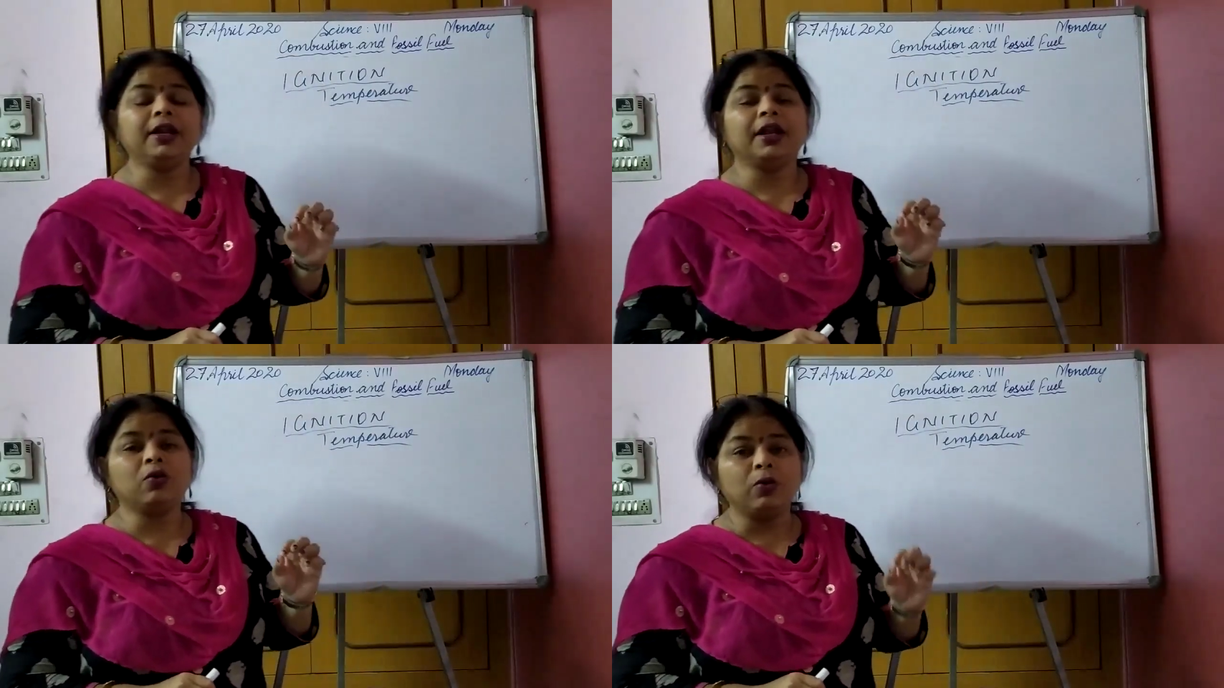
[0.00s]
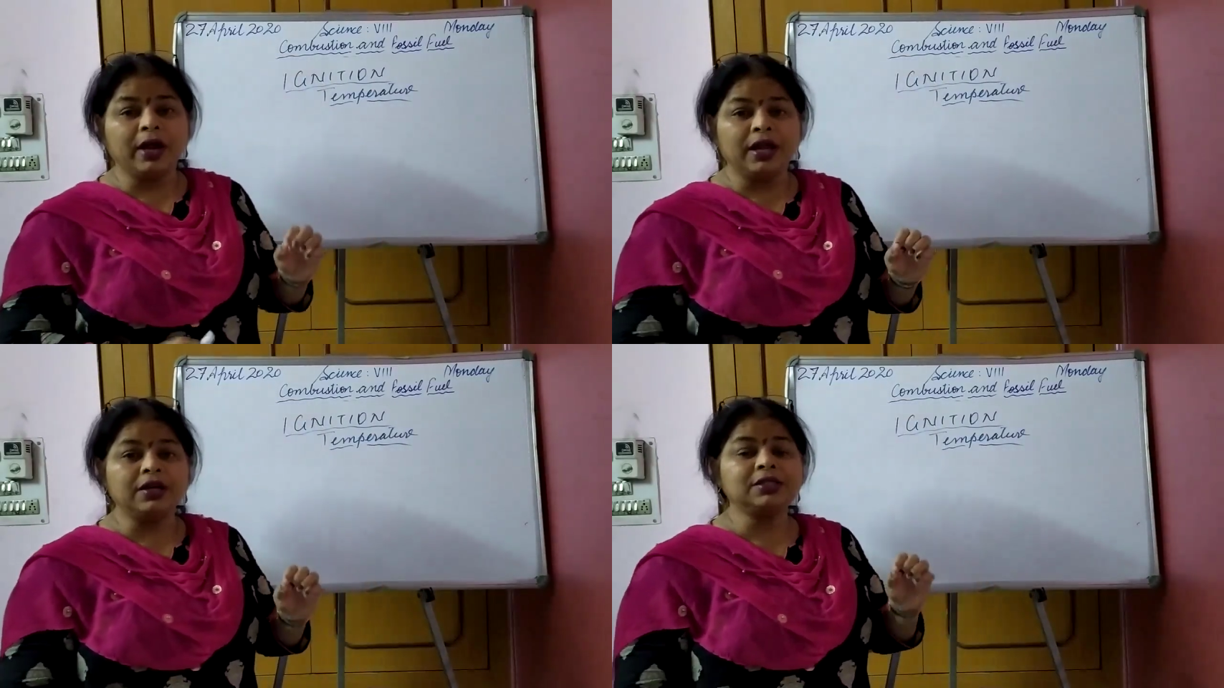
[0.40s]

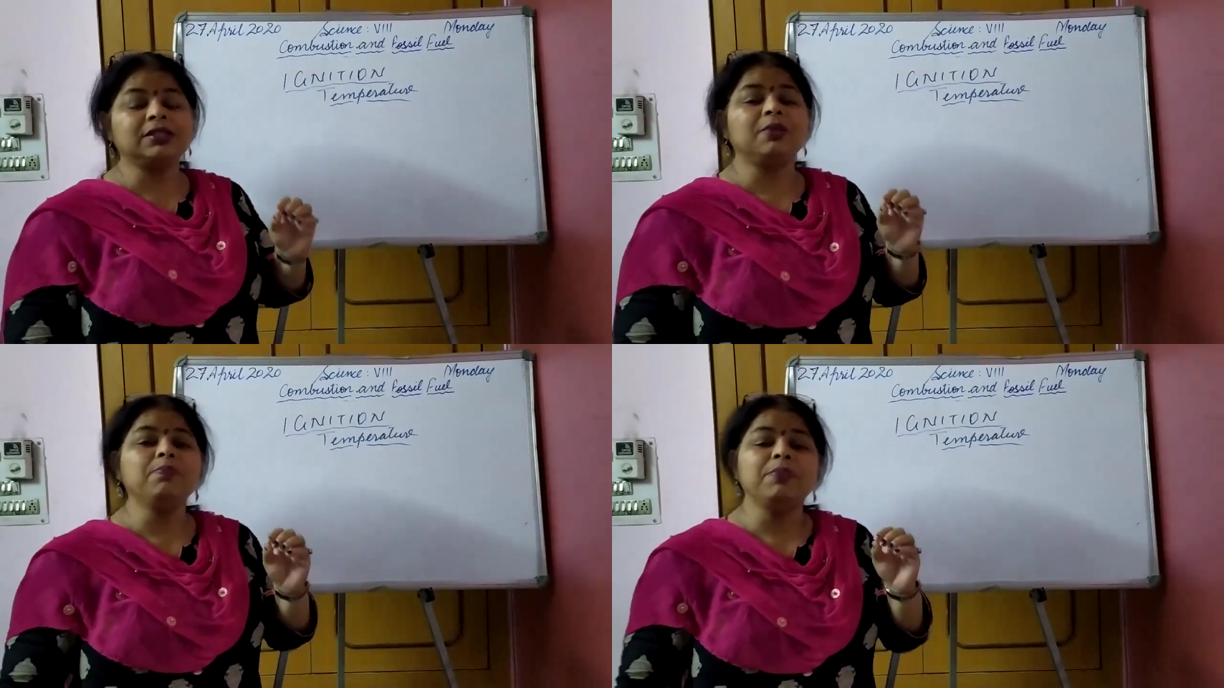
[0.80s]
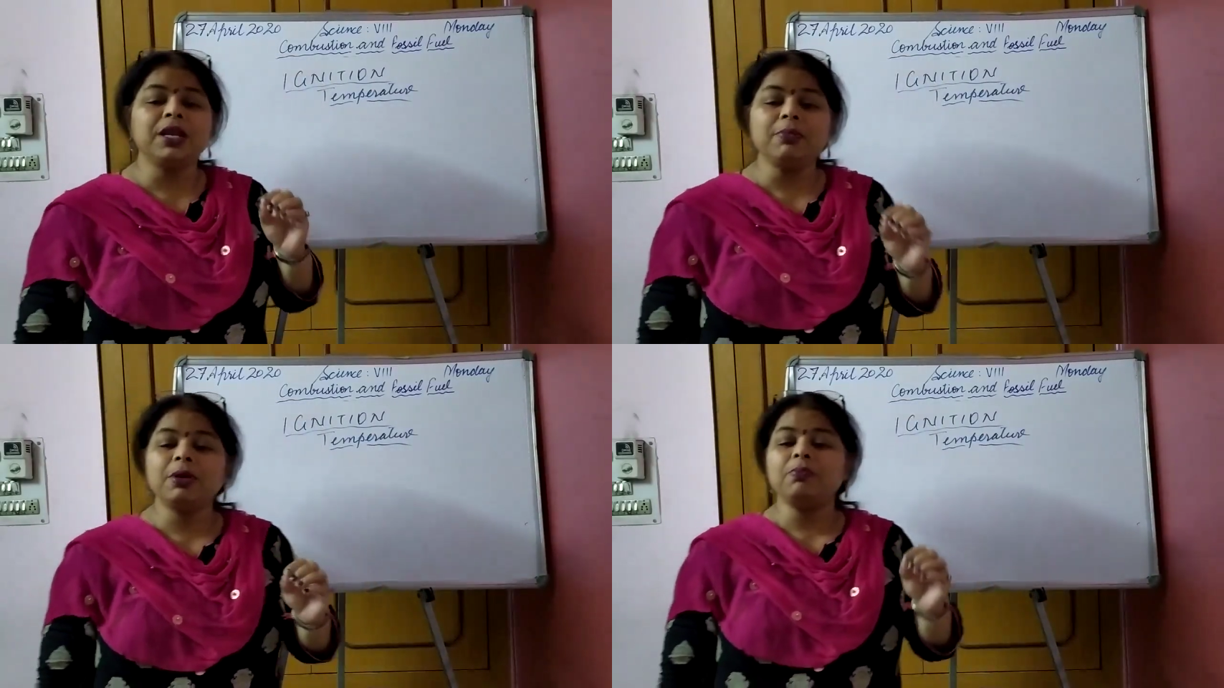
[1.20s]
requires some
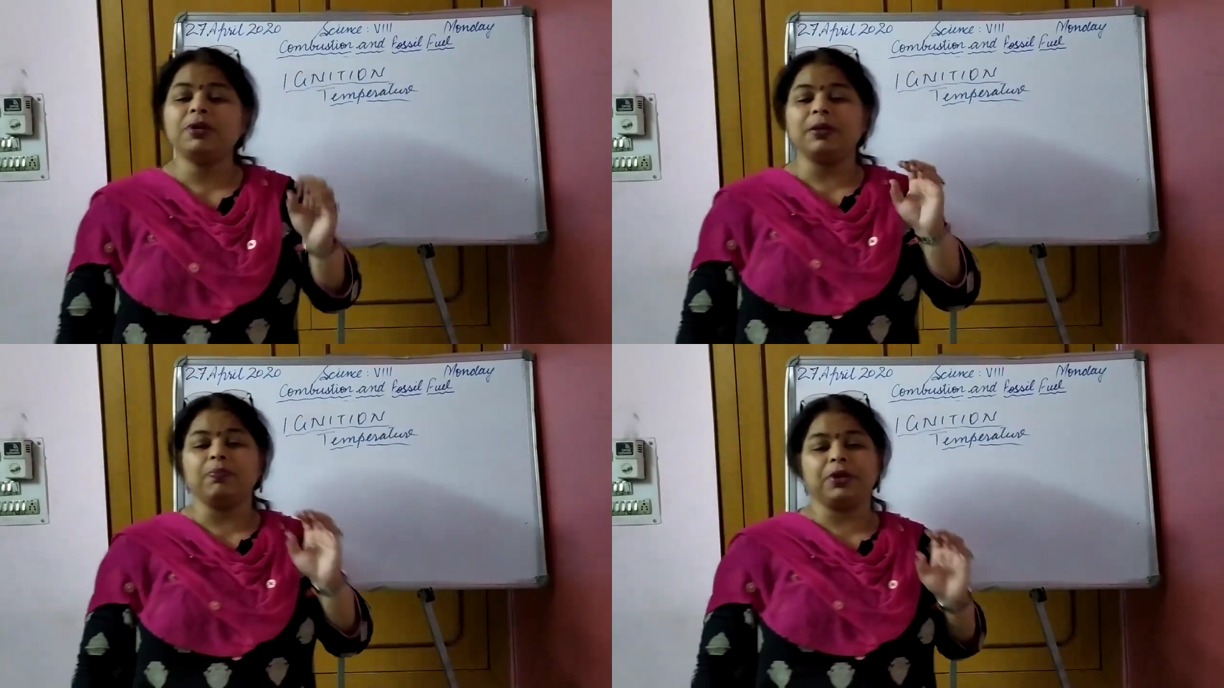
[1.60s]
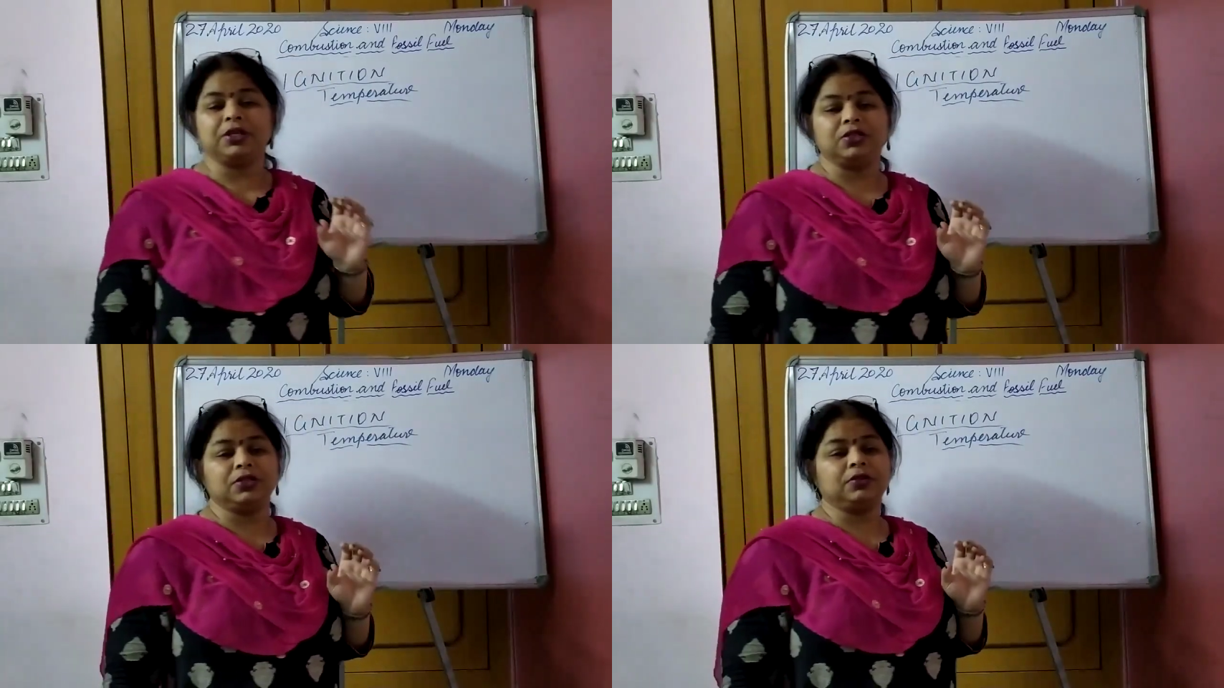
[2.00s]
minimum
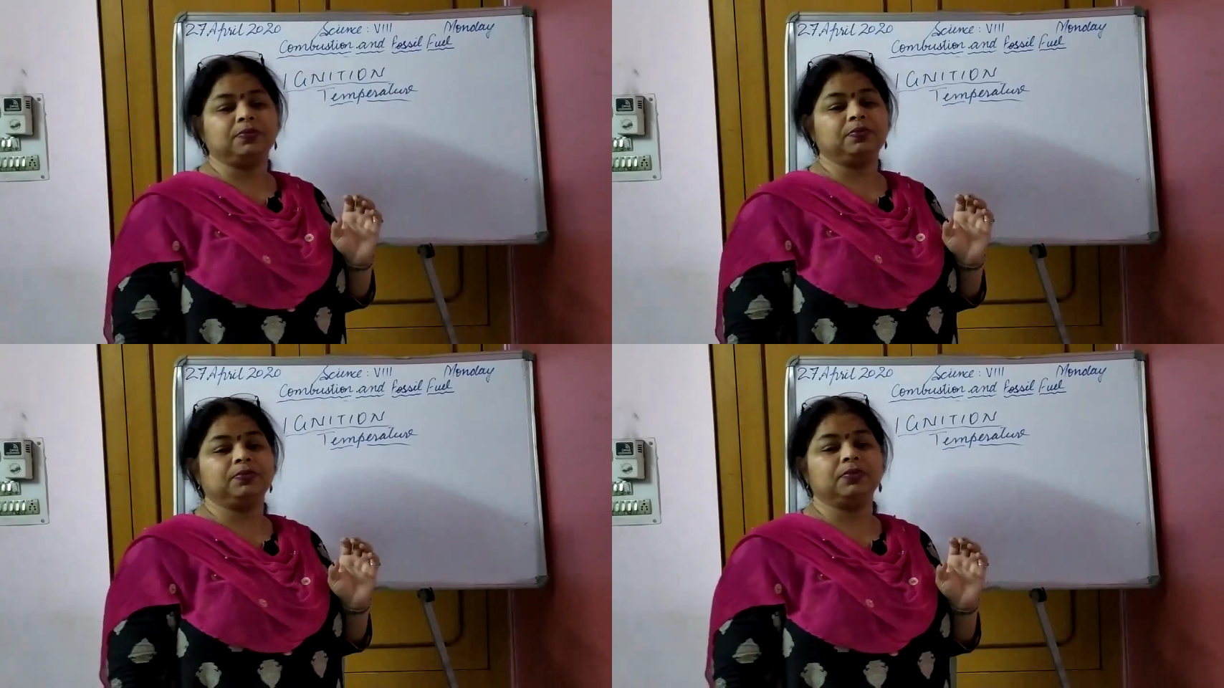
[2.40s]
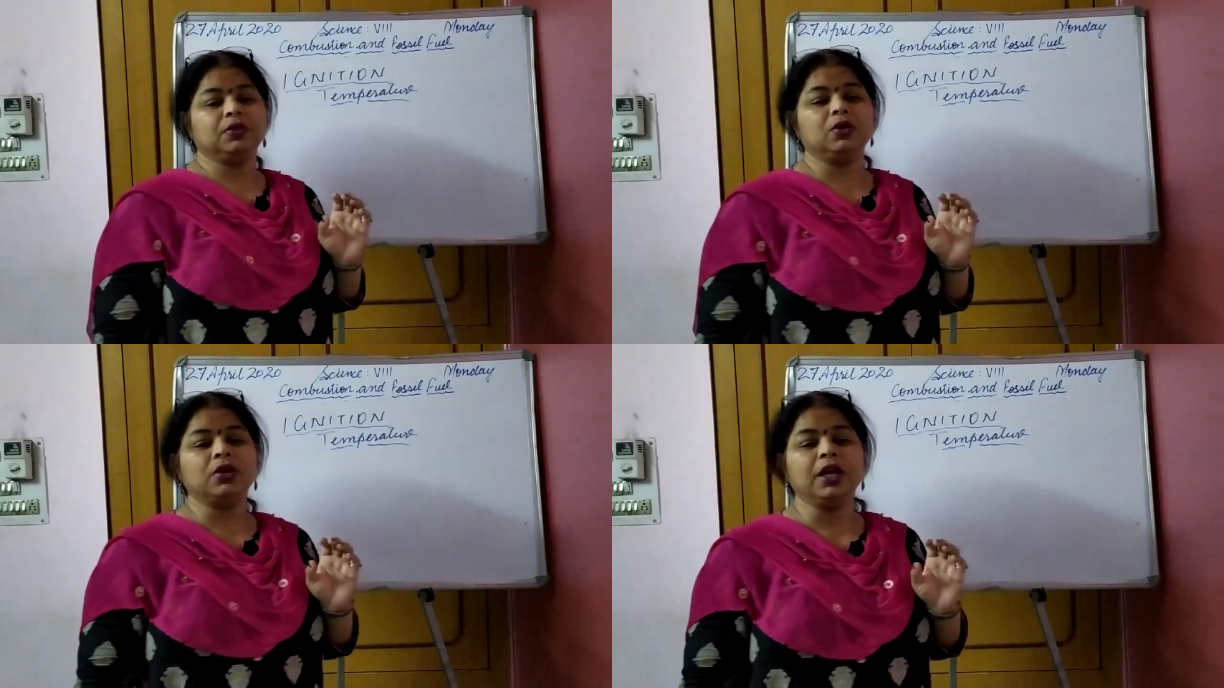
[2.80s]
temperature,
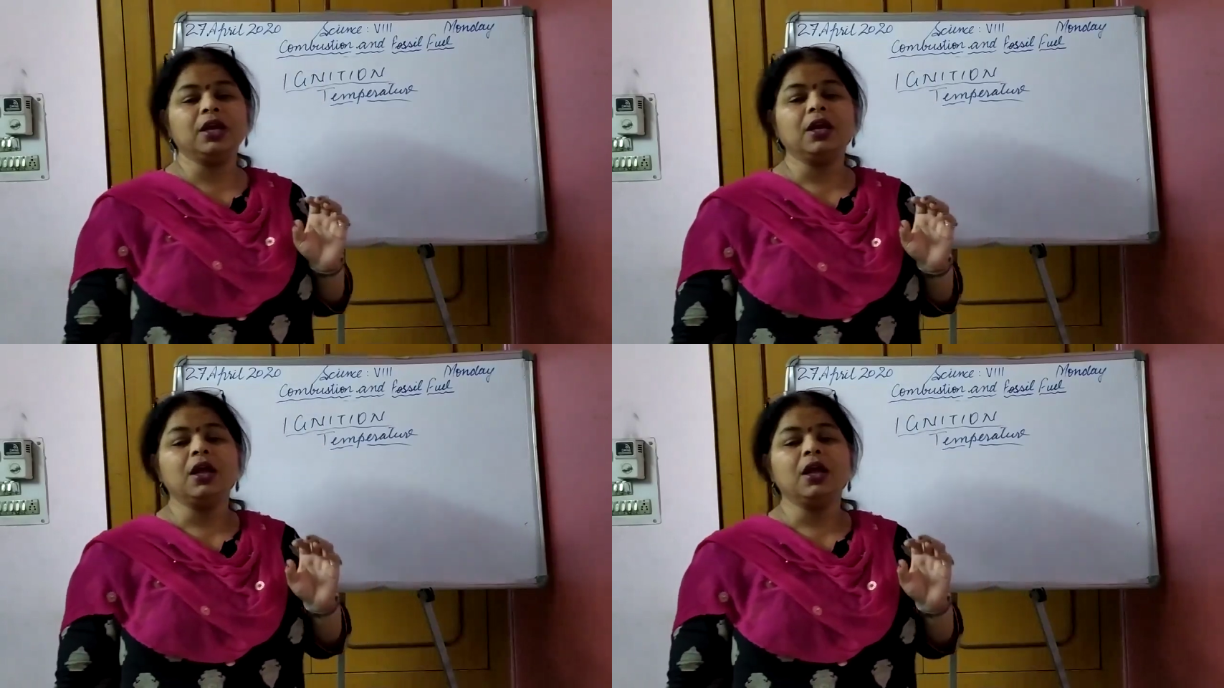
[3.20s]
okay,